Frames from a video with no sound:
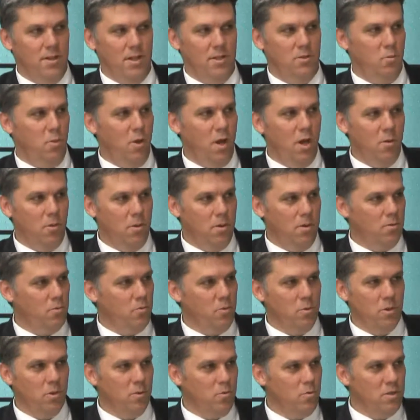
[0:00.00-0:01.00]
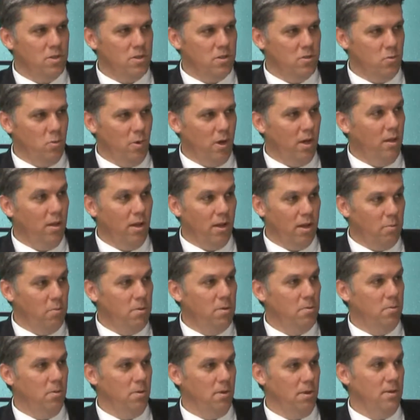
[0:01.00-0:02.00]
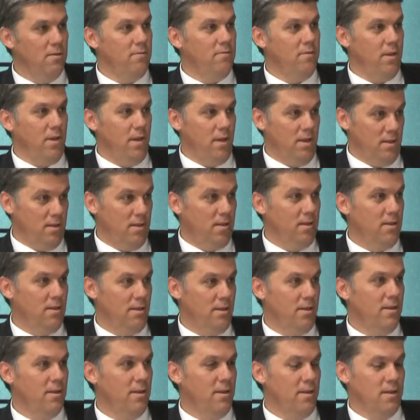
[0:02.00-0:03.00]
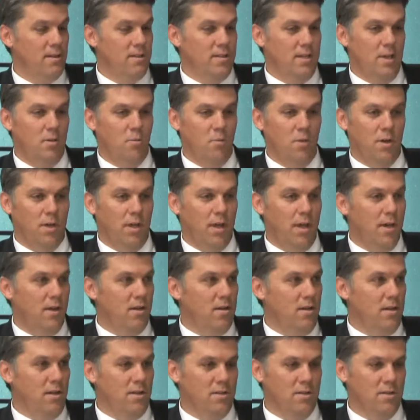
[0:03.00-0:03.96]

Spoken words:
That's why it's one of the reasons why a lot of people live in San Juan County.